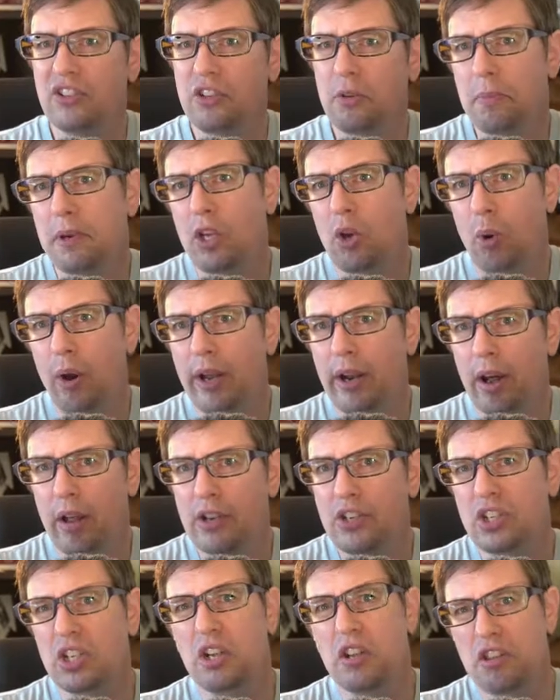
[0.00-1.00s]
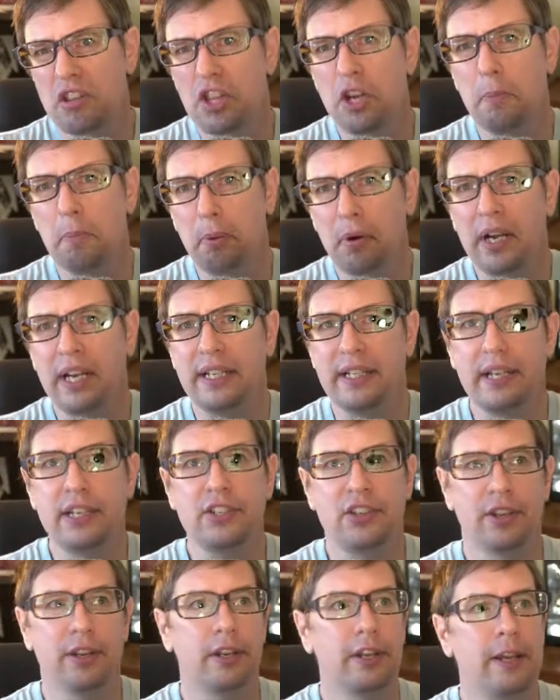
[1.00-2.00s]
be quite honest, they're pretty
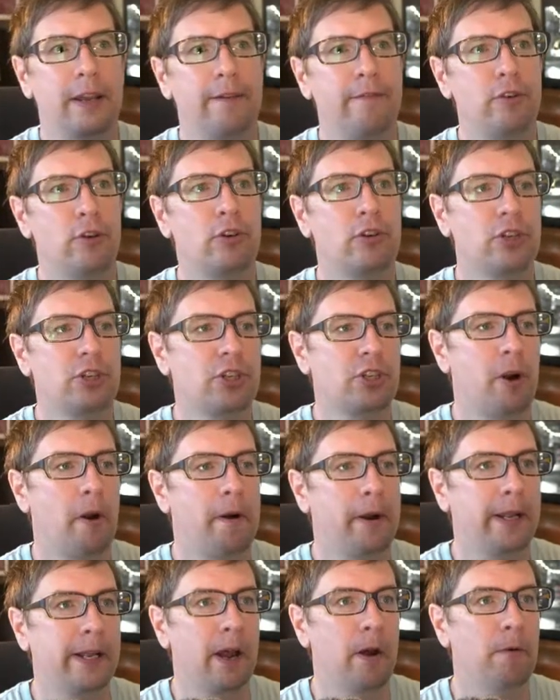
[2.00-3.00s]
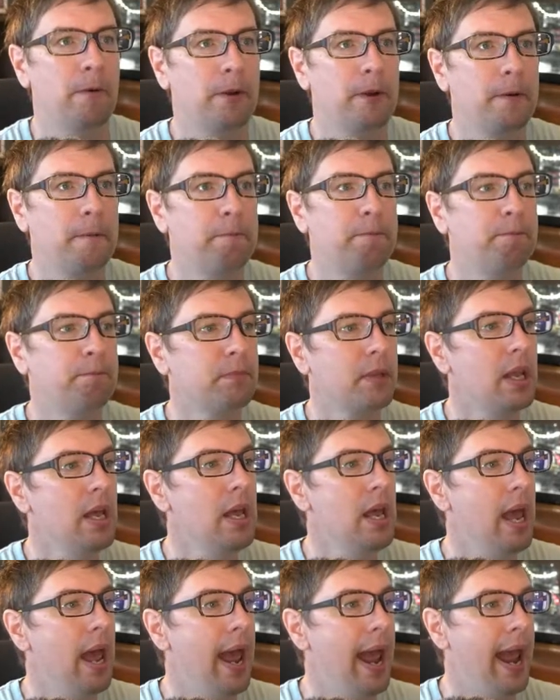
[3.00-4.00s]
decent if you're just starting out.
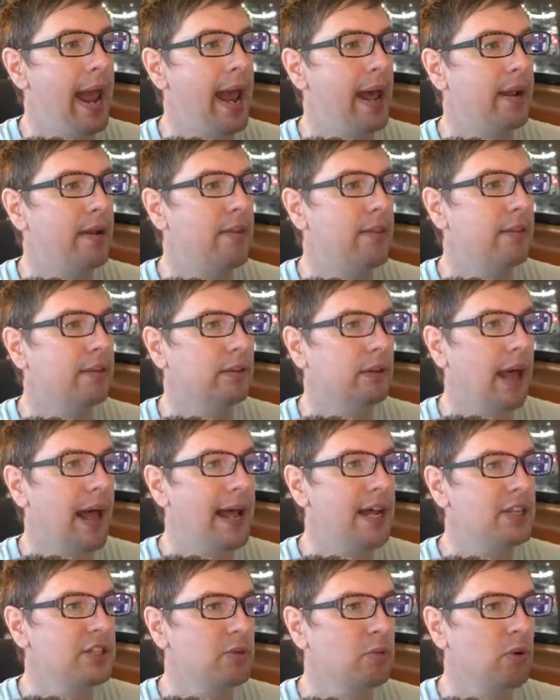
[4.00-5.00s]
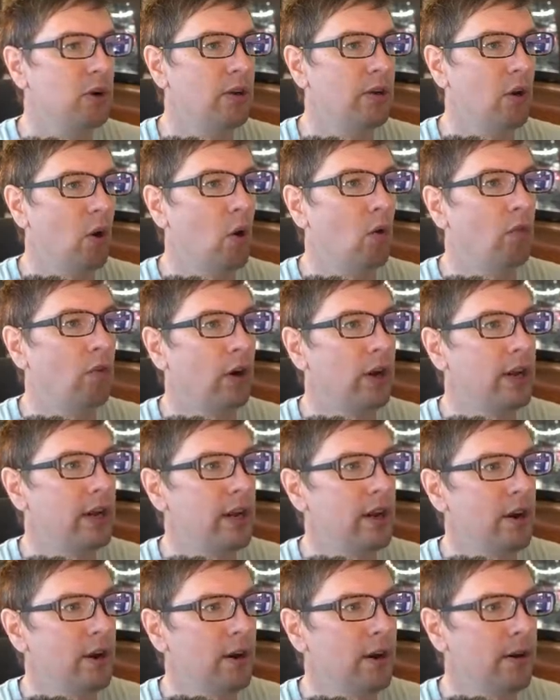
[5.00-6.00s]
And the last one over
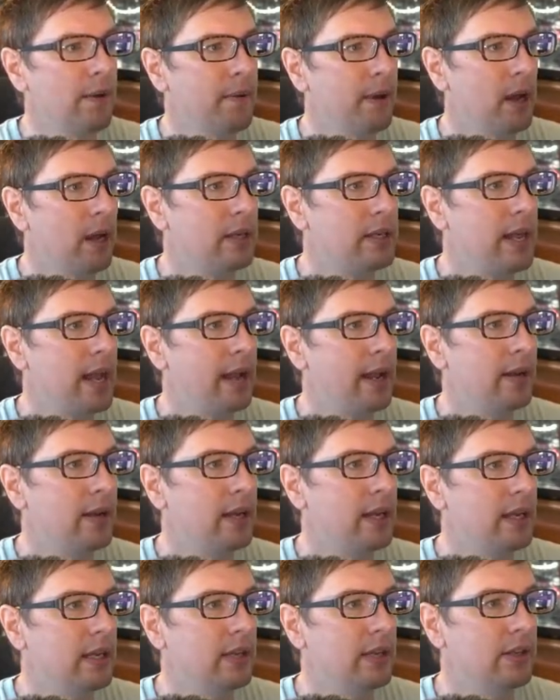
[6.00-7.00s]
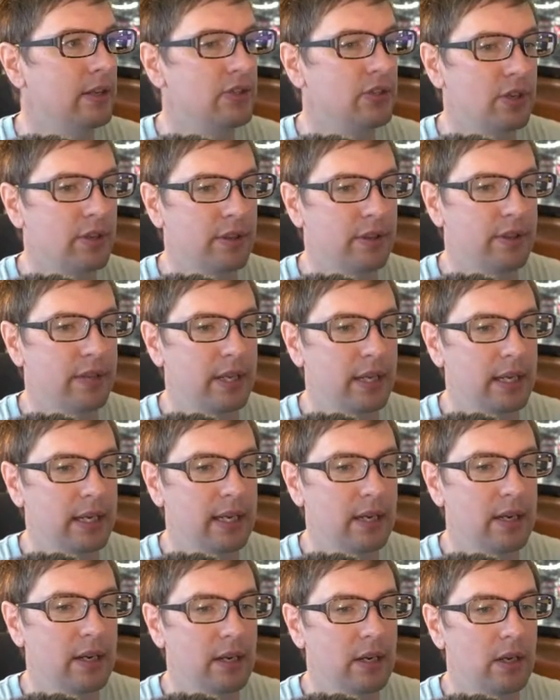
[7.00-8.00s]
here, again, is
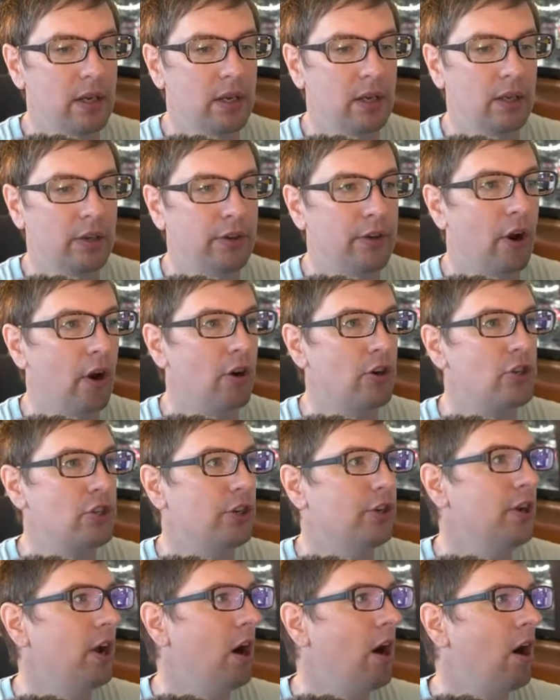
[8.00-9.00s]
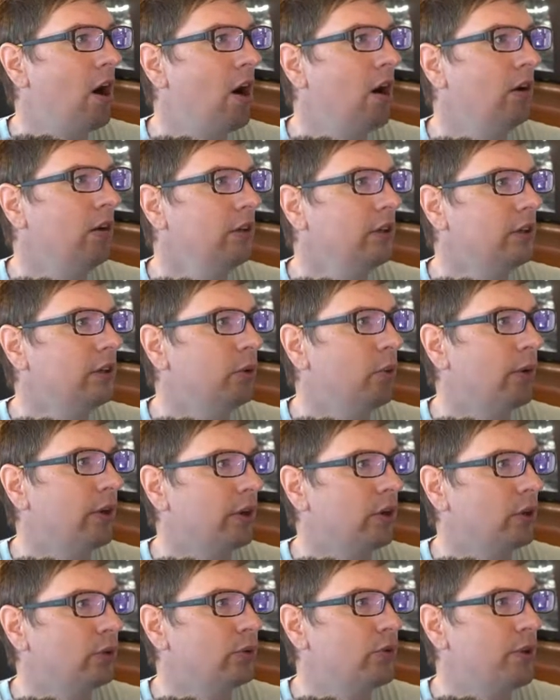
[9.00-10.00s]
the Nar Shaddaa. You want to
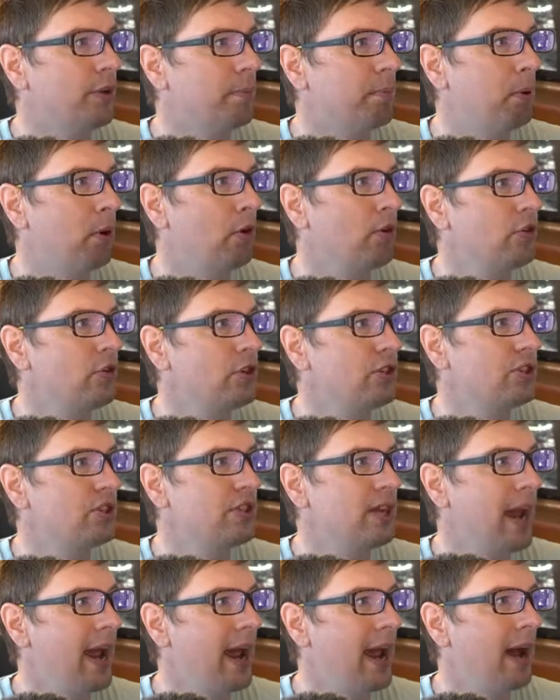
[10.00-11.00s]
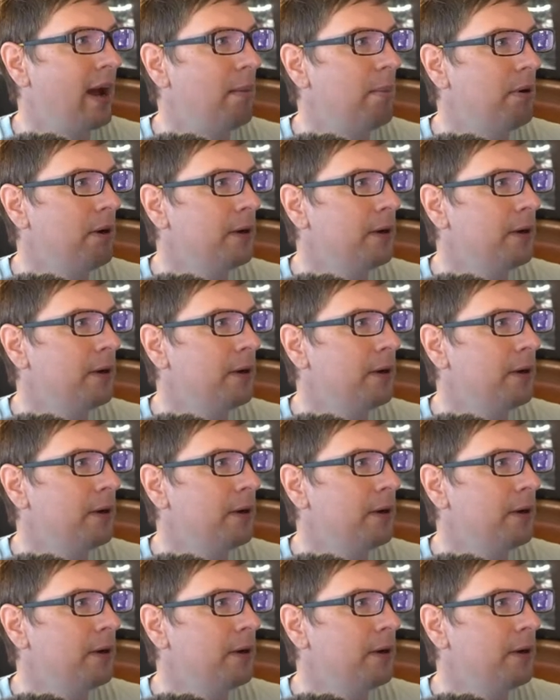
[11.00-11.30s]
go to the Purchase tab.